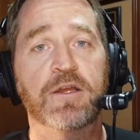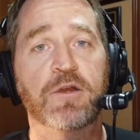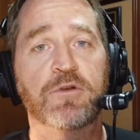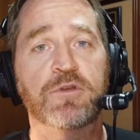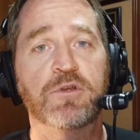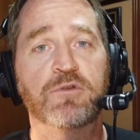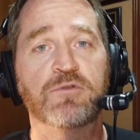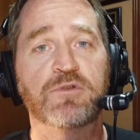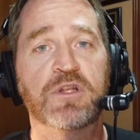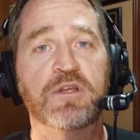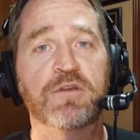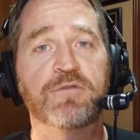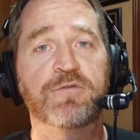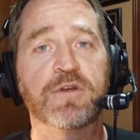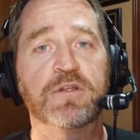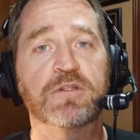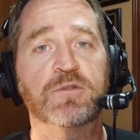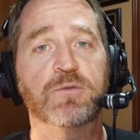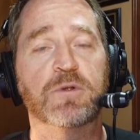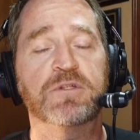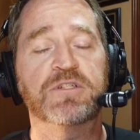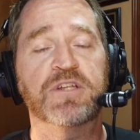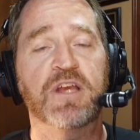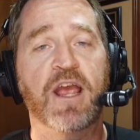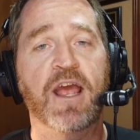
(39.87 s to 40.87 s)
the OU
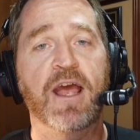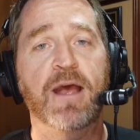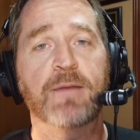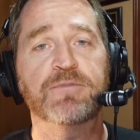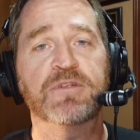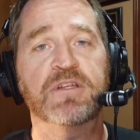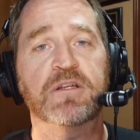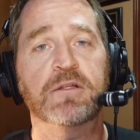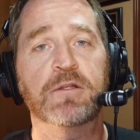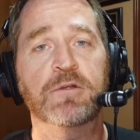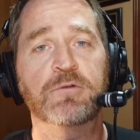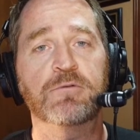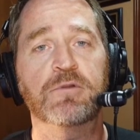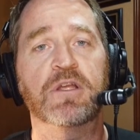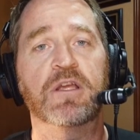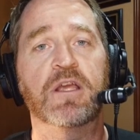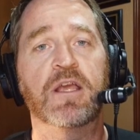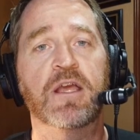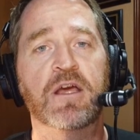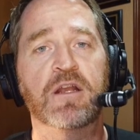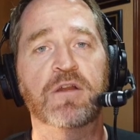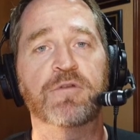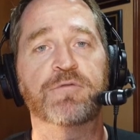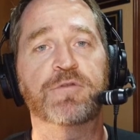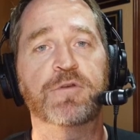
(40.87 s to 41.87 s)
defense, which absolutely
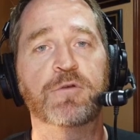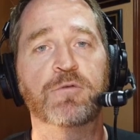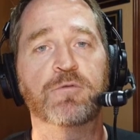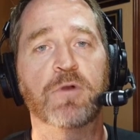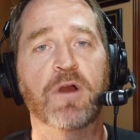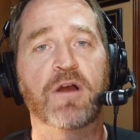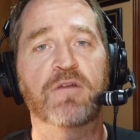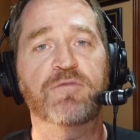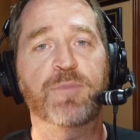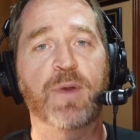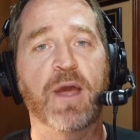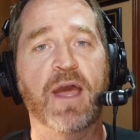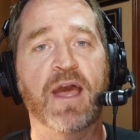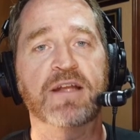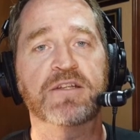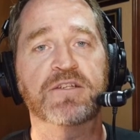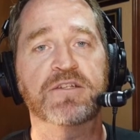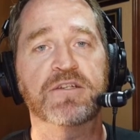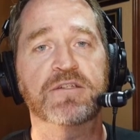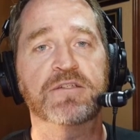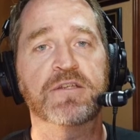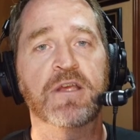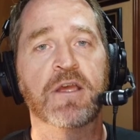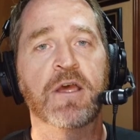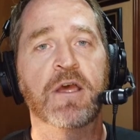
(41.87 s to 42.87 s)
hit a few rough
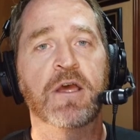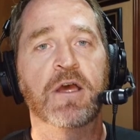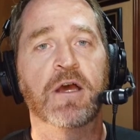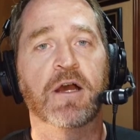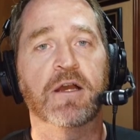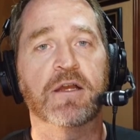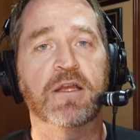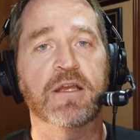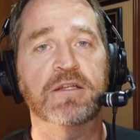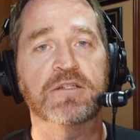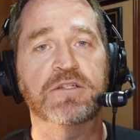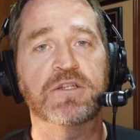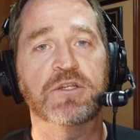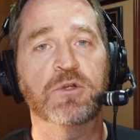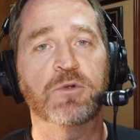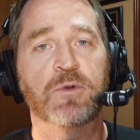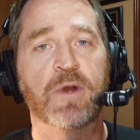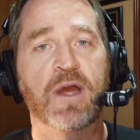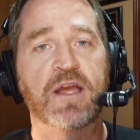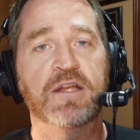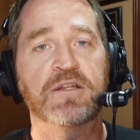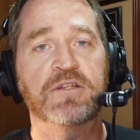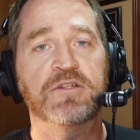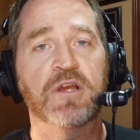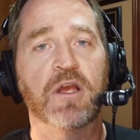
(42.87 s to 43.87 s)
patches against
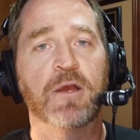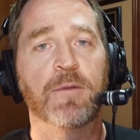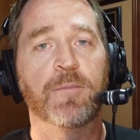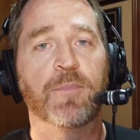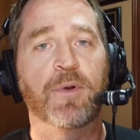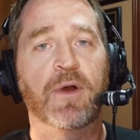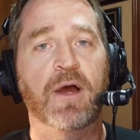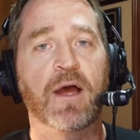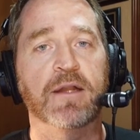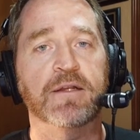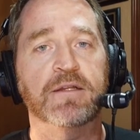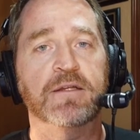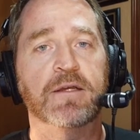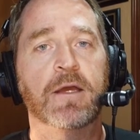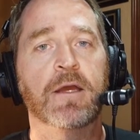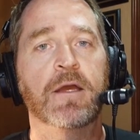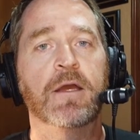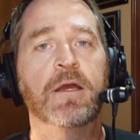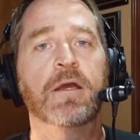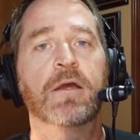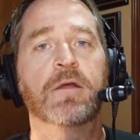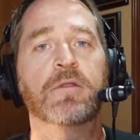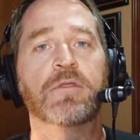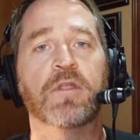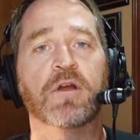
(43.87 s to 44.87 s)
UH, but
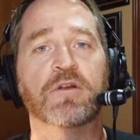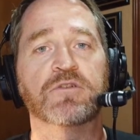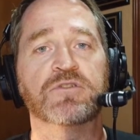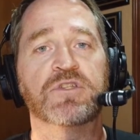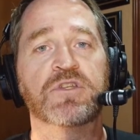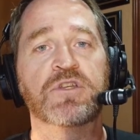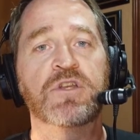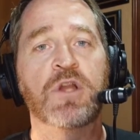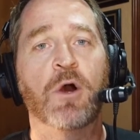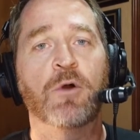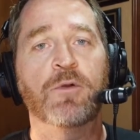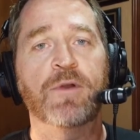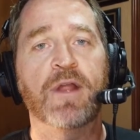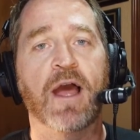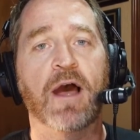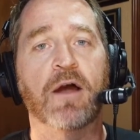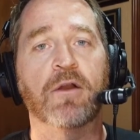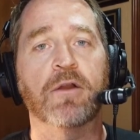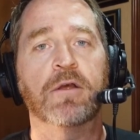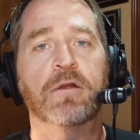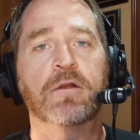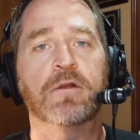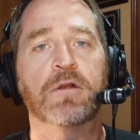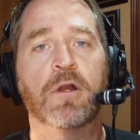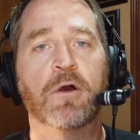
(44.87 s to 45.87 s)
there's no
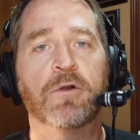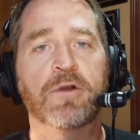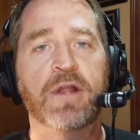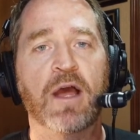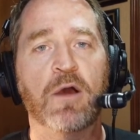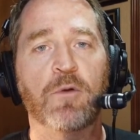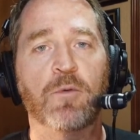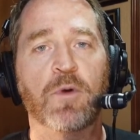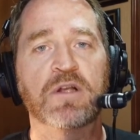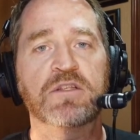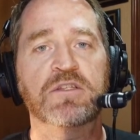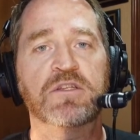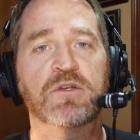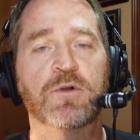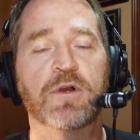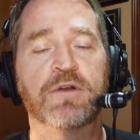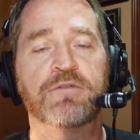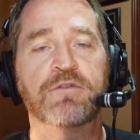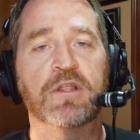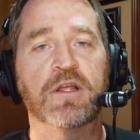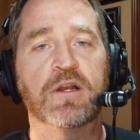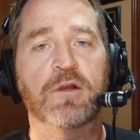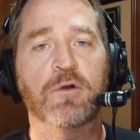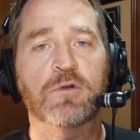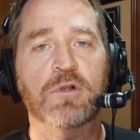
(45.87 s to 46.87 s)
doubt
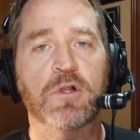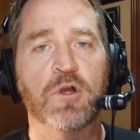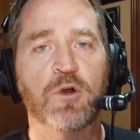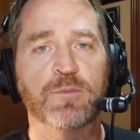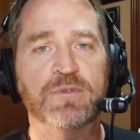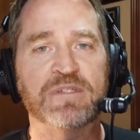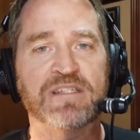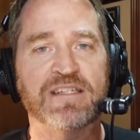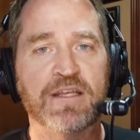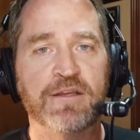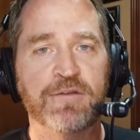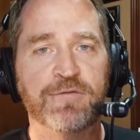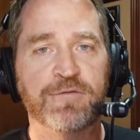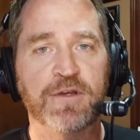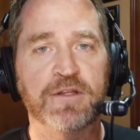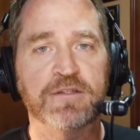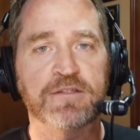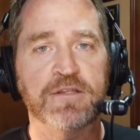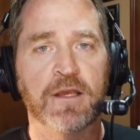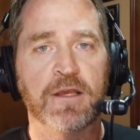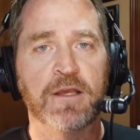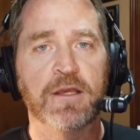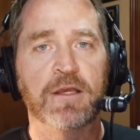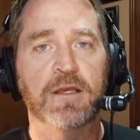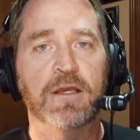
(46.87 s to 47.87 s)
whatsoever that Oklahoma's
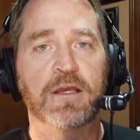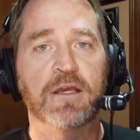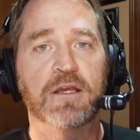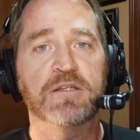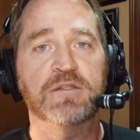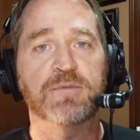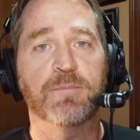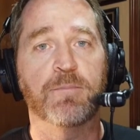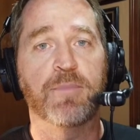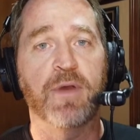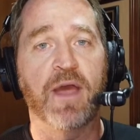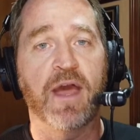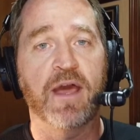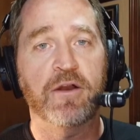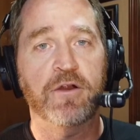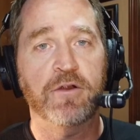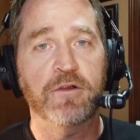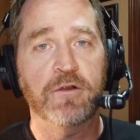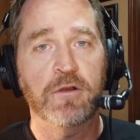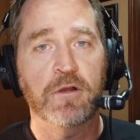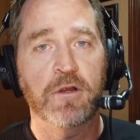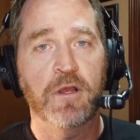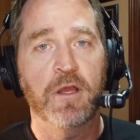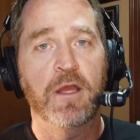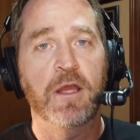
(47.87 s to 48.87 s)
defense is
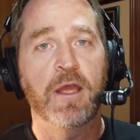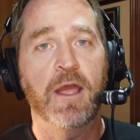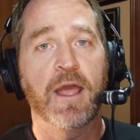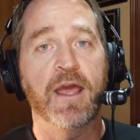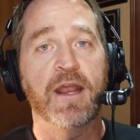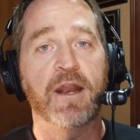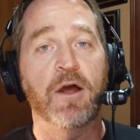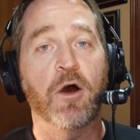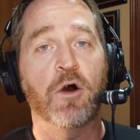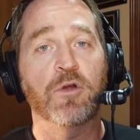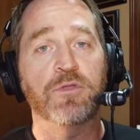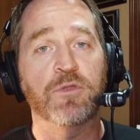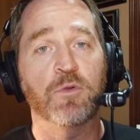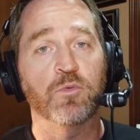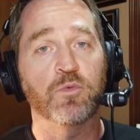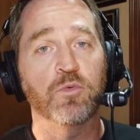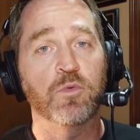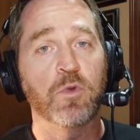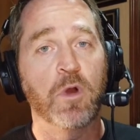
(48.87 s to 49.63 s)
better and on the